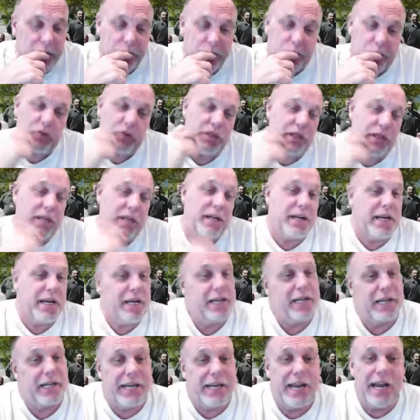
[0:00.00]
person
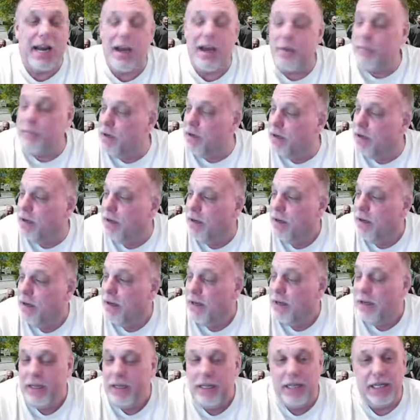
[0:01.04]
in a camp
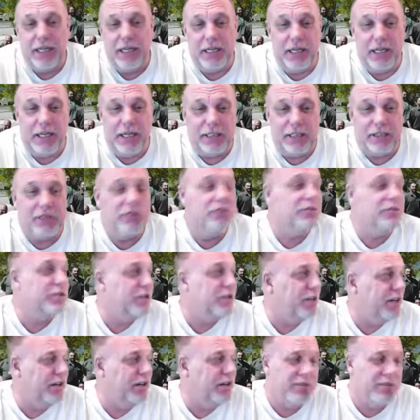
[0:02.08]
in Tucson,